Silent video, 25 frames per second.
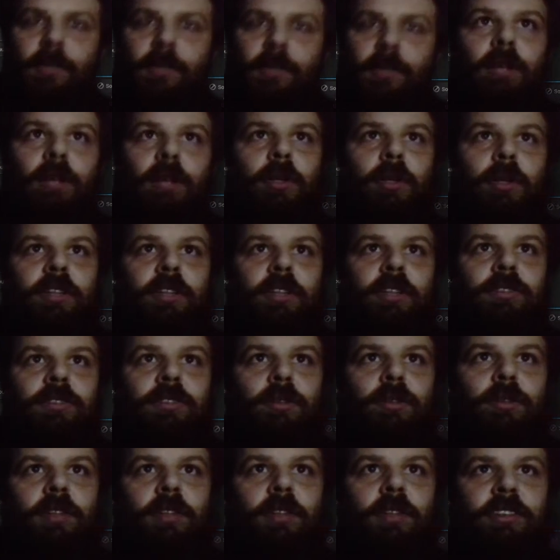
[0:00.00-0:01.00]
okay,
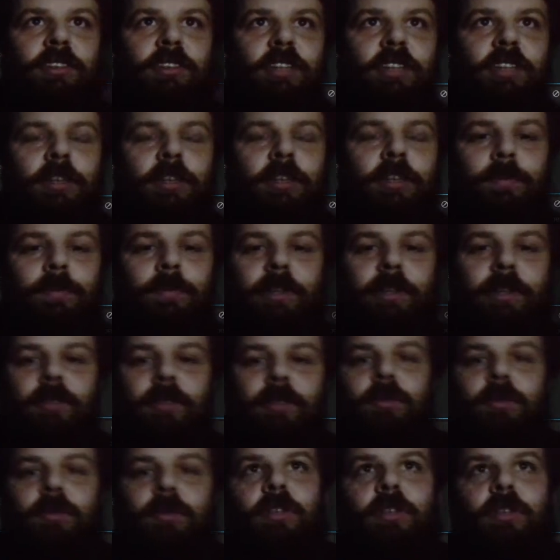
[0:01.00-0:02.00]
so let's get it back
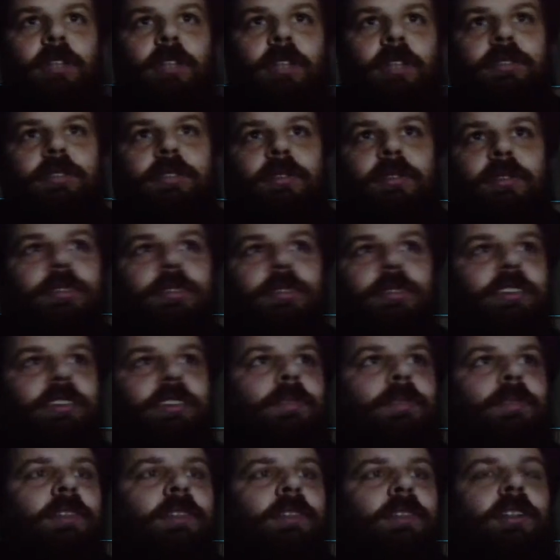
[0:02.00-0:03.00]
to 1000 or
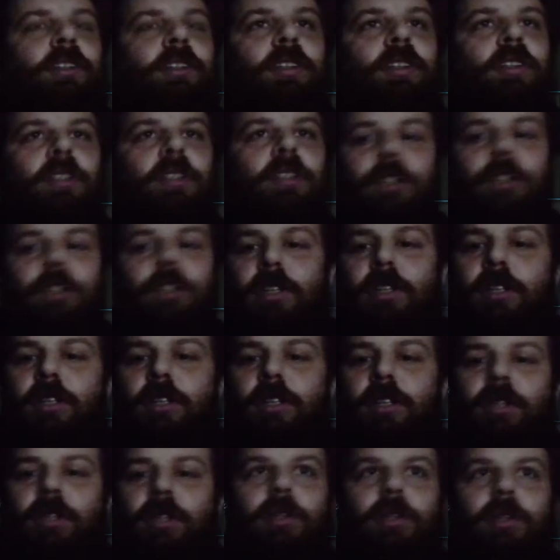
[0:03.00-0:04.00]
something.
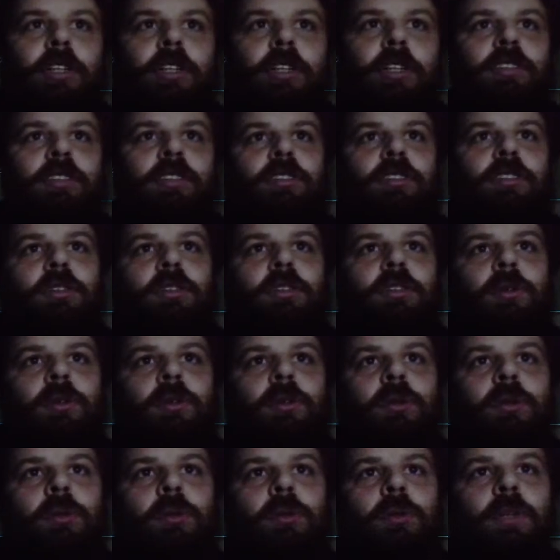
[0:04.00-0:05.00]
Okay,
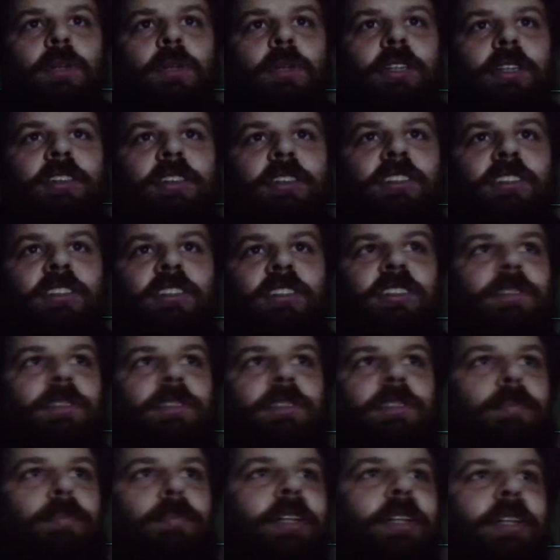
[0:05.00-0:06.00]
so when it's
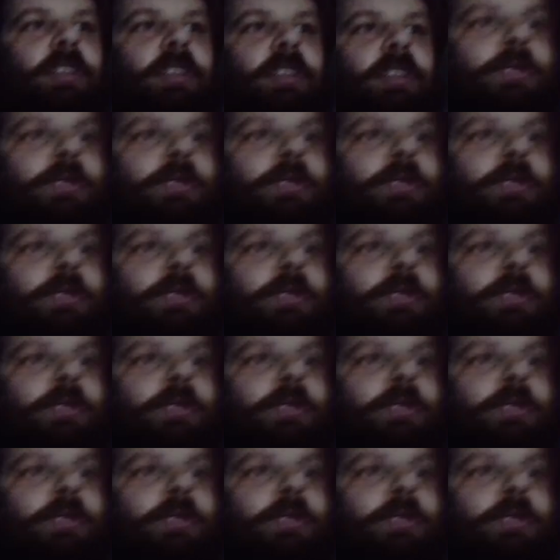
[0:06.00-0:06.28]
1,000,000